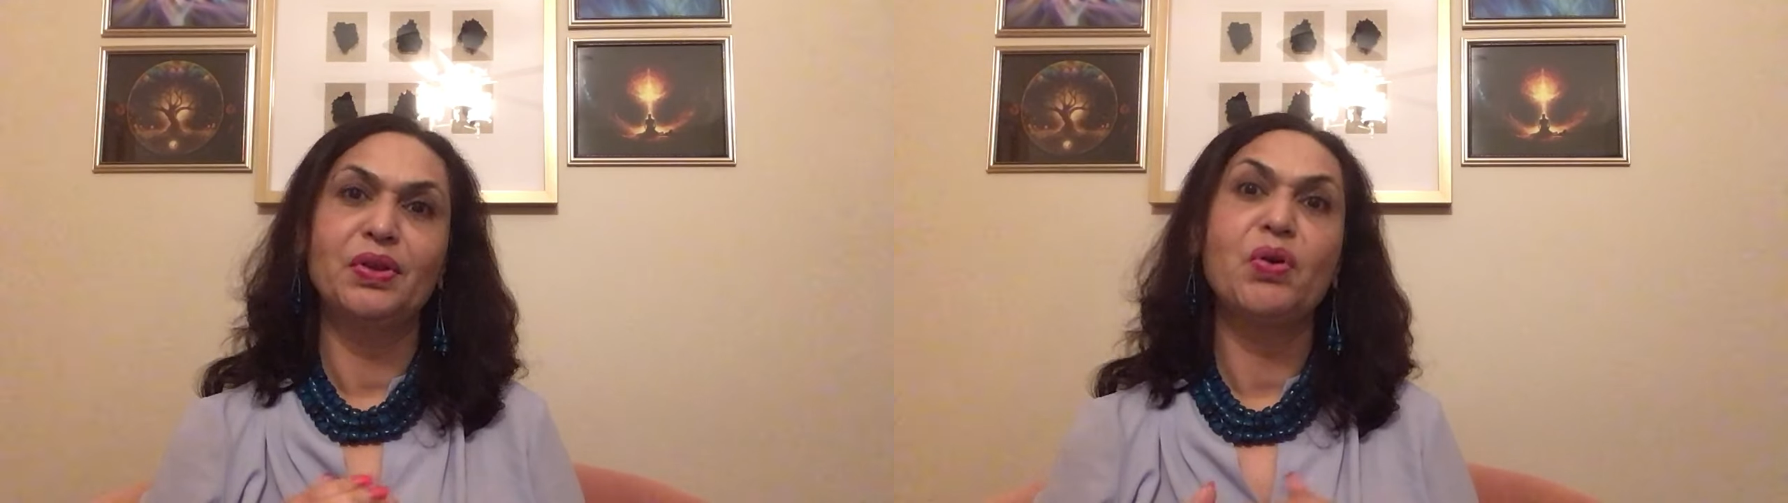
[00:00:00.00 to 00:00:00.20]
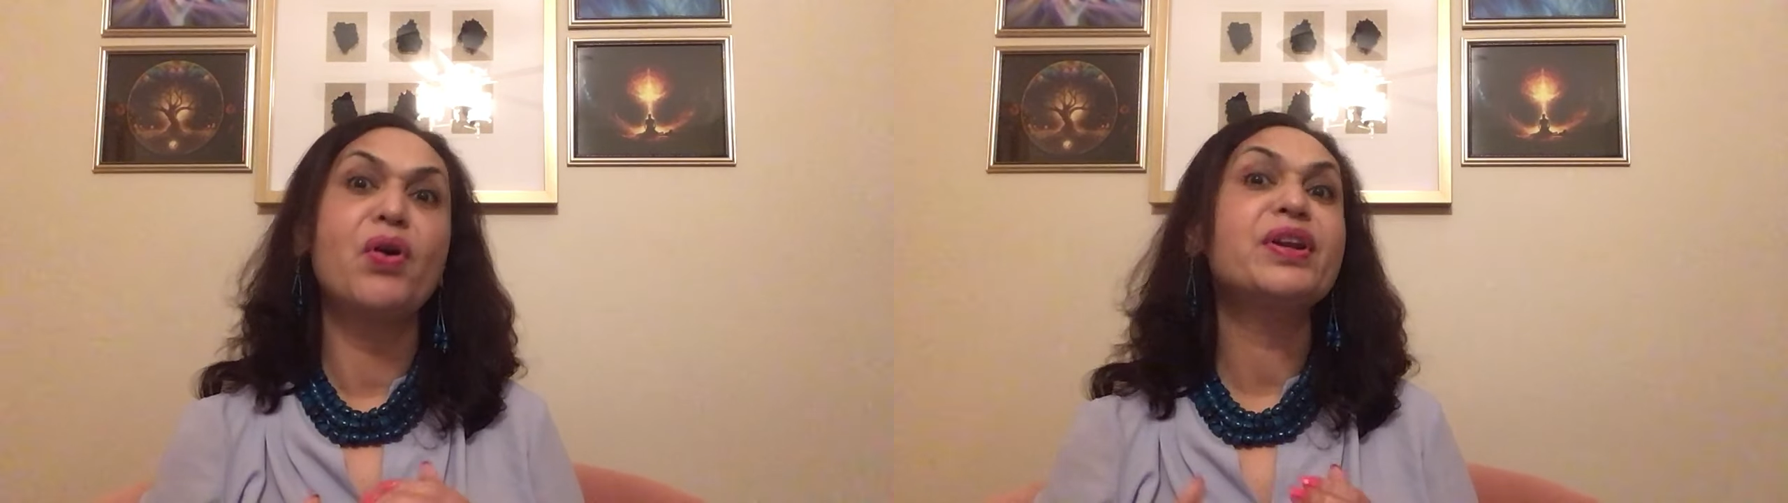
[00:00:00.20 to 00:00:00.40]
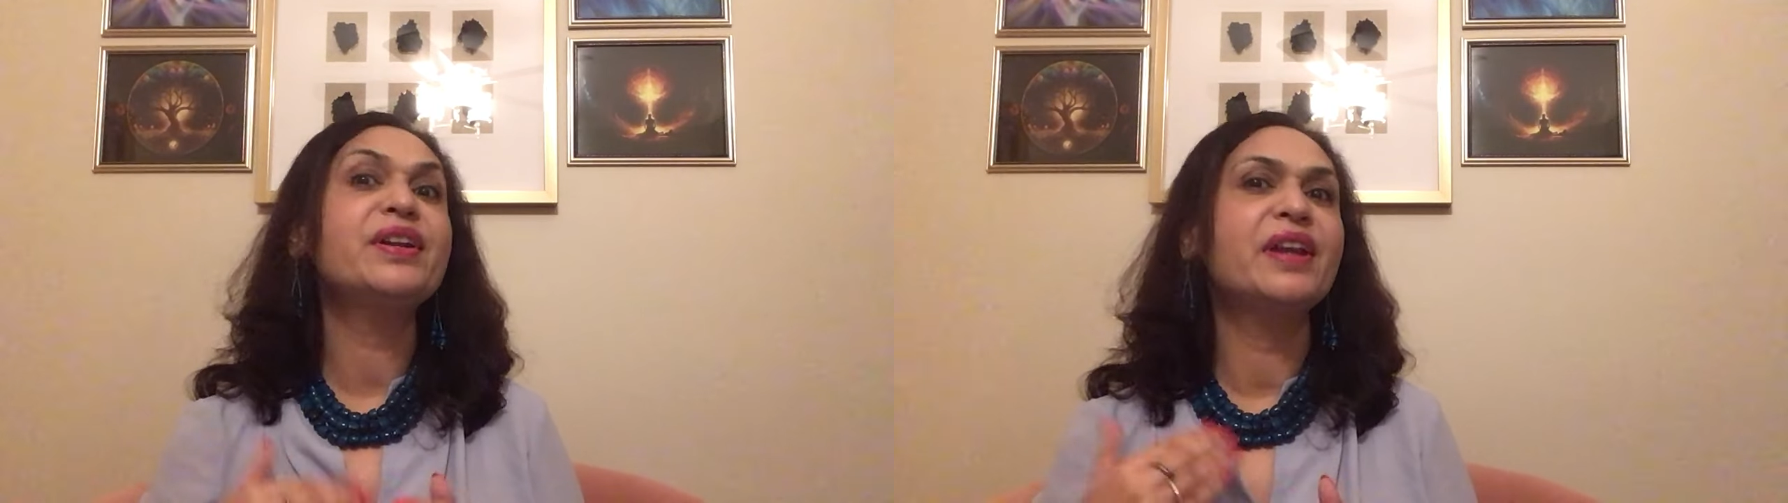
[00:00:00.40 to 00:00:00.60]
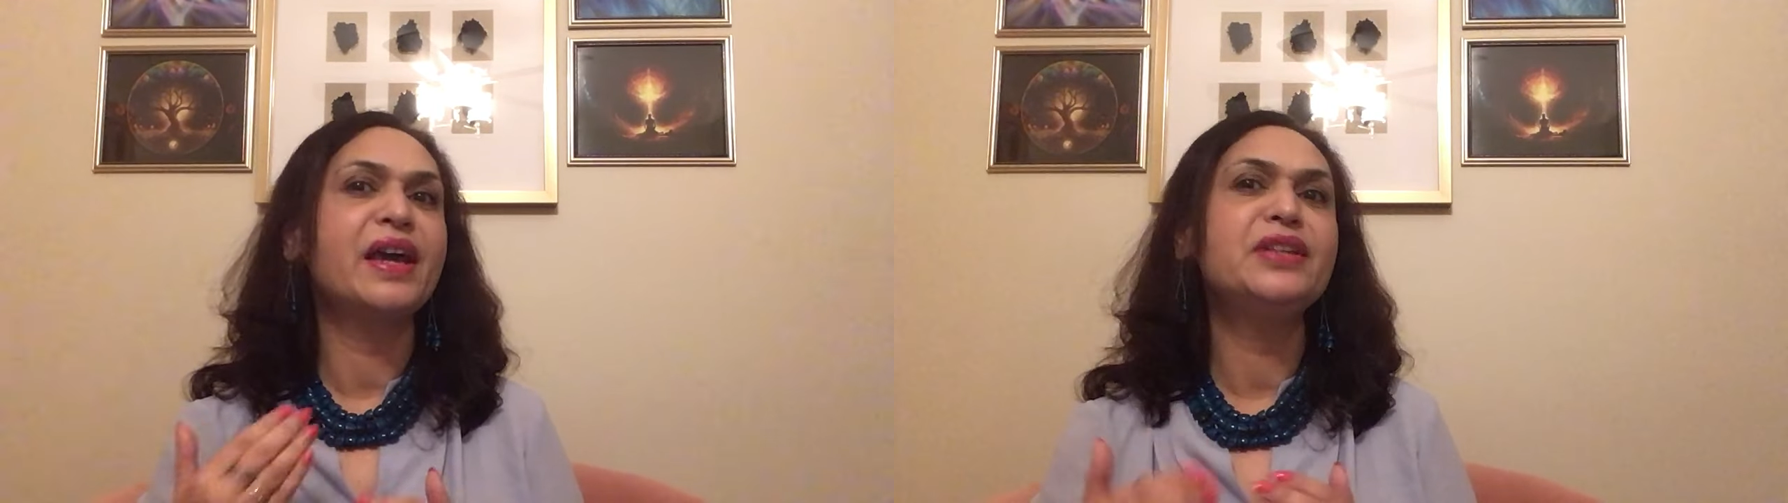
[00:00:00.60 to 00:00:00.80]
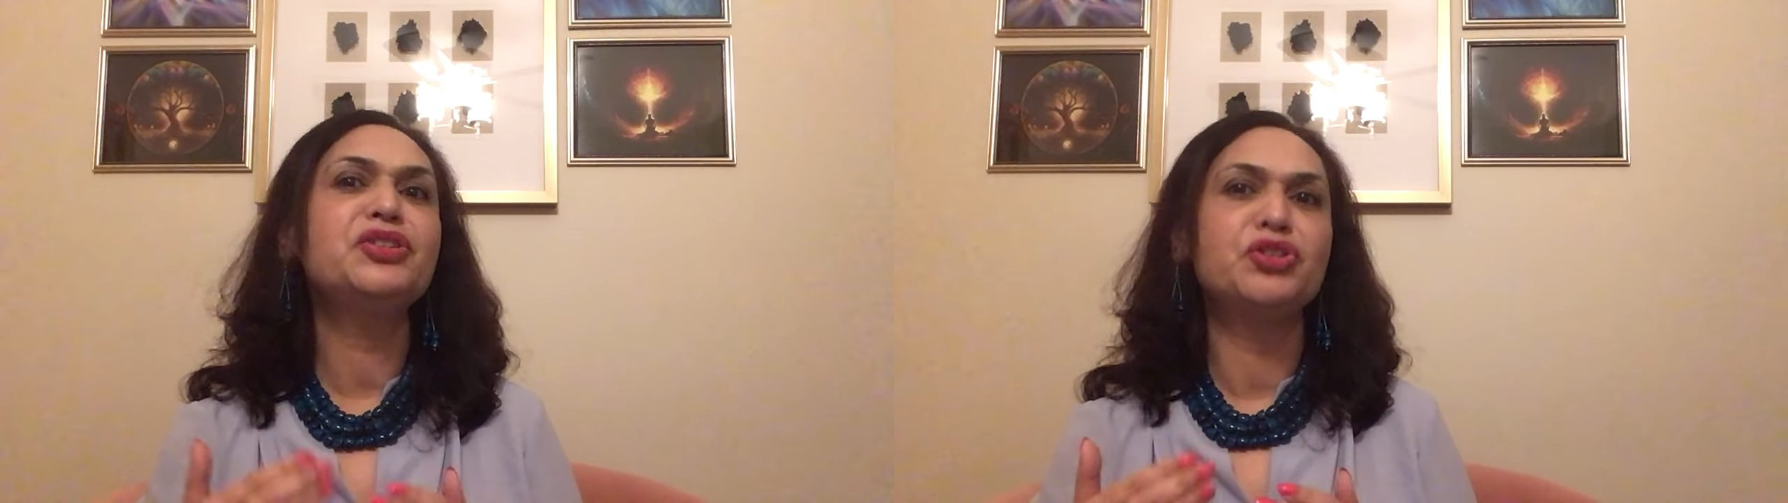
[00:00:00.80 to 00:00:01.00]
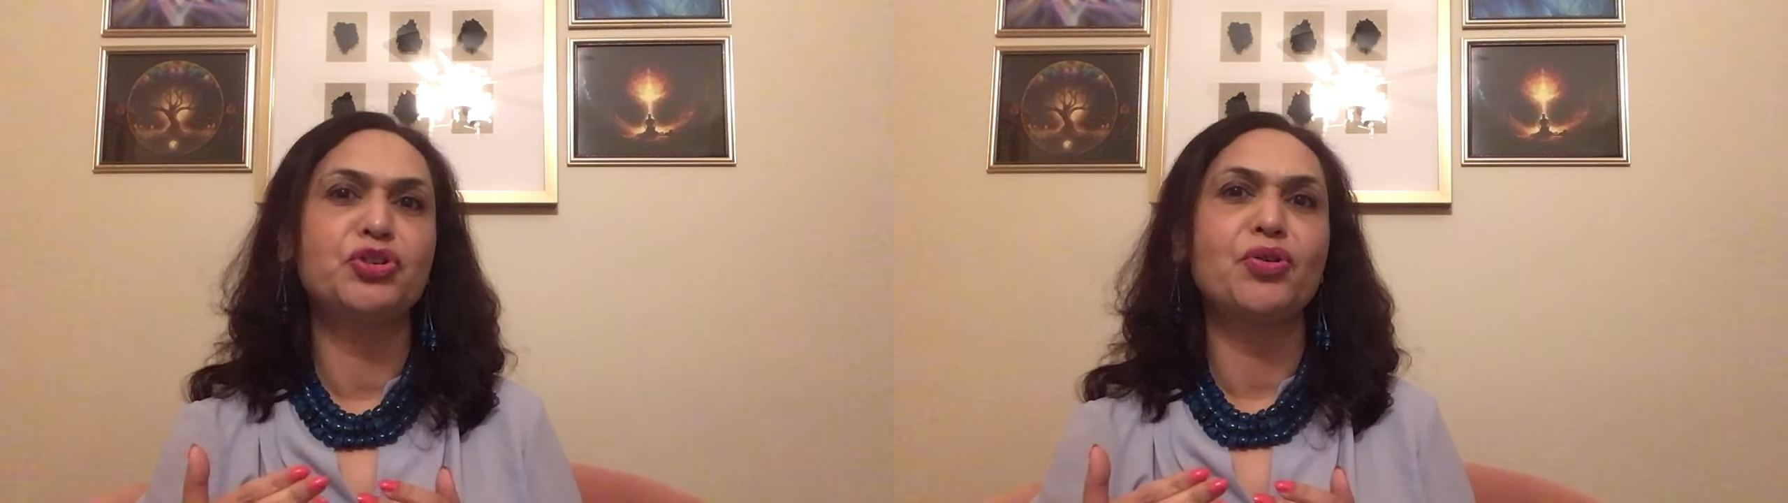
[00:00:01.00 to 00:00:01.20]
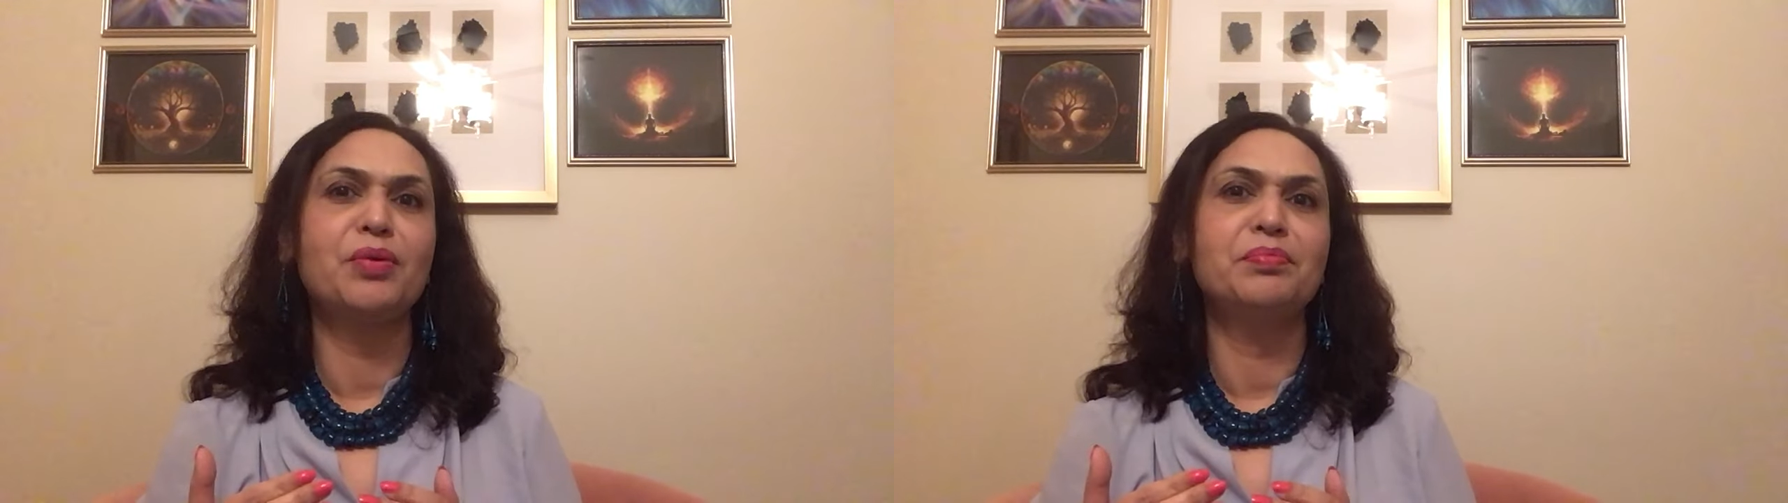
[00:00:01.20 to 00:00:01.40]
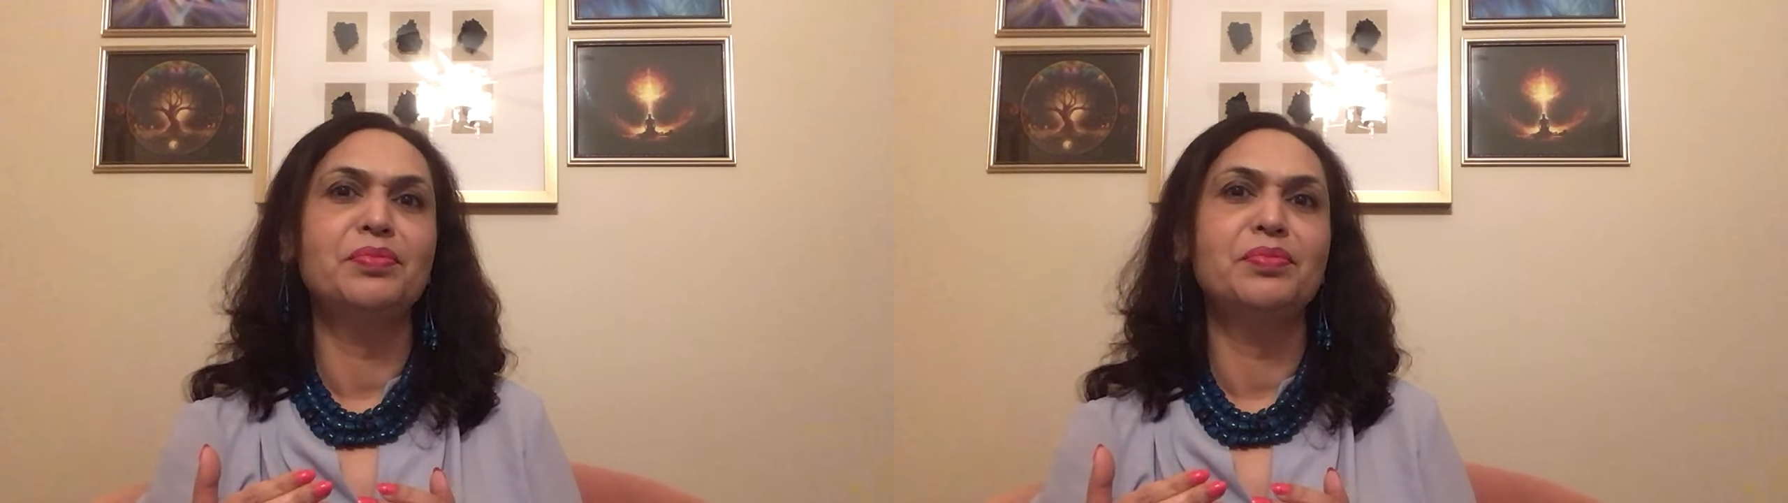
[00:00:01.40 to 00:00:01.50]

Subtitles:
or a nice job